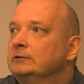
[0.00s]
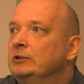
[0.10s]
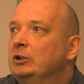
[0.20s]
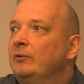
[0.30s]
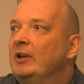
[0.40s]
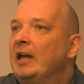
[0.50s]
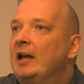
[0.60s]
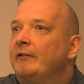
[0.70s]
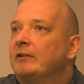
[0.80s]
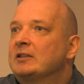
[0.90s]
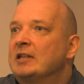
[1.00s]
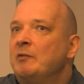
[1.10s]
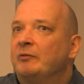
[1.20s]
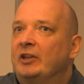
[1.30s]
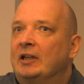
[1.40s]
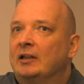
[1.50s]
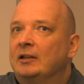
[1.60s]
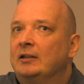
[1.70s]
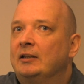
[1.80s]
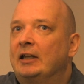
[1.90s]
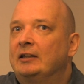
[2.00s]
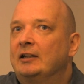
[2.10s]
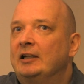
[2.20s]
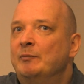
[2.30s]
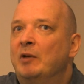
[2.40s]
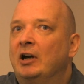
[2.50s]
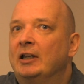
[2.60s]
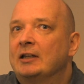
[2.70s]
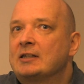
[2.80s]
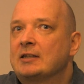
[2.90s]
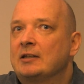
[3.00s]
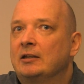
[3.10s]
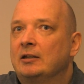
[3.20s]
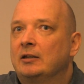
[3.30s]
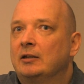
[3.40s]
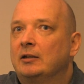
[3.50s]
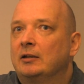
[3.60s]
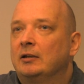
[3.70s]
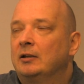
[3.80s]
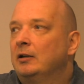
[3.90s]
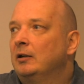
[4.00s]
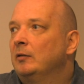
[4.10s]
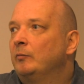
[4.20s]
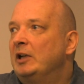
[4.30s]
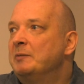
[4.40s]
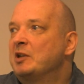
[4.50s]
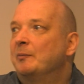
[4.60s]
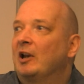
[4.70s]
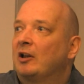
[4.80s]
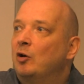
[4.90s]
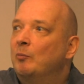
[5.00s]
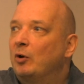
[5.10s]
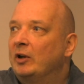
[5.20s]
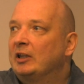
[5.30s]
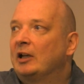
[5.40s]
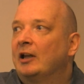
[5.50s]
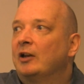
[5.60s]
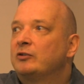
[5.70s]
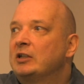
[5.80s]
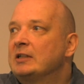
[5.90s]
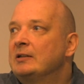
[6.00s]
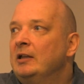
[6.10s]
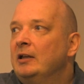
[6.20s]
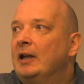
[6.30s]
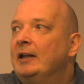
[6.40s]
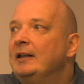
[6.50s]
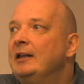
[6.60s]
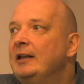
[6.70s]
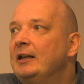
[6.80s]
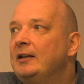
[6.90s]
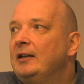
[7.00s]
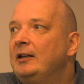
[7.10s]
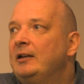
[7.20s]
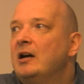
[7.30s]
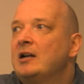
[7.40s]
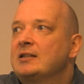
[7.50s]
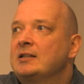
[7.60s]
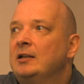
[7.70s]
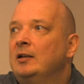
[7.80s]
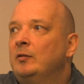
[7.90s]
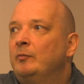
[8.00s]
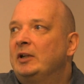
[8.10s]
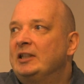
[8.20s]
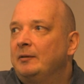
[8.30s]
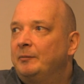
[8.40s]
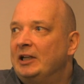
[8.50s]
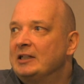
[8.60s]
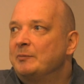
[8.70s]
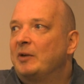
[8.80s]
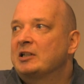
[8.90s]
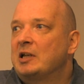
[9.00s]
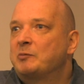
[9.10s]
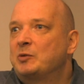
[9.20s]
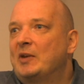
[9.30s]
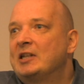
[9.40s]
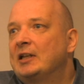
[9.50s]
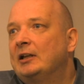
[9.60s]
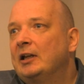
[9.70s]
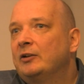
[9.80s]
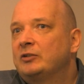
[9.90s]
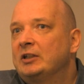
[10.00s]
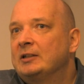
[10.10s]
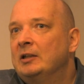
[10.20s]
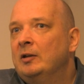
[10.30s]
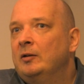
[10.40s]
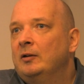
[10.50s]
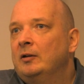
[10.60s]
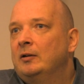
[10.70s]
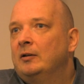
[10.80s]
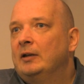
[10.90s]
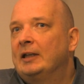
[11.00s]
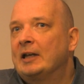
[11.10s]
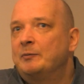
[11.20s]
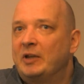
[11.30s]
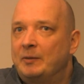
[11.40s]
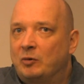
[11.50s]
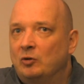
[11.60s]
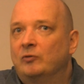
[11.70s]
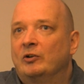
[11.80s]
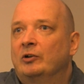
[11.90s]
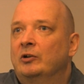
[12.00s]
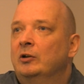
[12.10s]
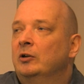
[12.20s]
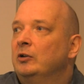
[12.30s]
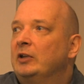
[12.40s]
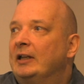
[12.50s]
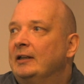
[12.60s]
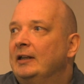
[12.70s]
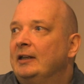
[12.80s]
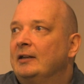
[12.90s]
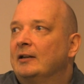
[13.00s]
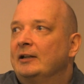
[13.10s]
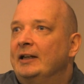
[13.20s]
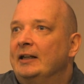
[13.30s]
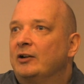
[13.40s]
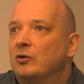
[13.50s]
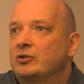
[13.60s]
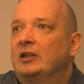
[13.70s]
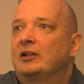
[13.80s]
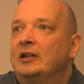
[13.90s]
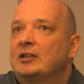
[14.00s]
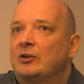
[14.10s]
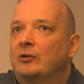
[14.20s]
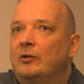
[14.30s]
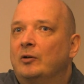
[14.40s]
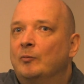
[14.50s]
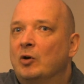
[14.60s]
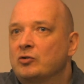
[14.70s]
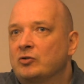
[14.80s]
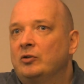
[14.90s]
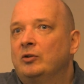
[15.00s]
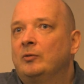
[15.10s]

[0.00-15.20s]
you will have something that reminds principal component analysis. And indeed, it does principal subspace analysis. It can be proven that it really concentrates on the most